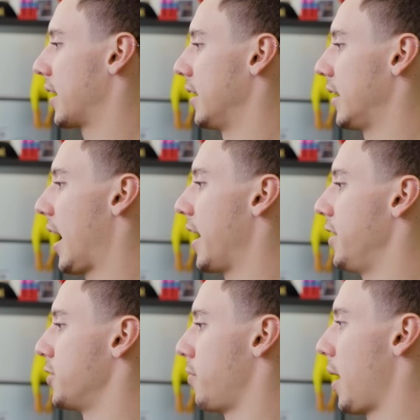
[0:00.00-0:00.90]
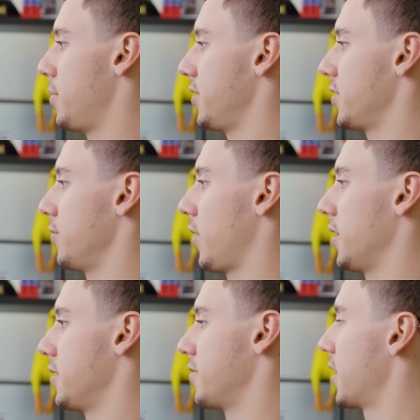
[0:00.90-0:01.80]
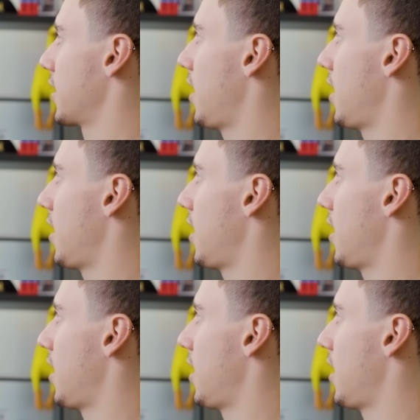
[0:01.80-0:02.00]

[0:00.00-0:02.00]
can gauge my position relative to the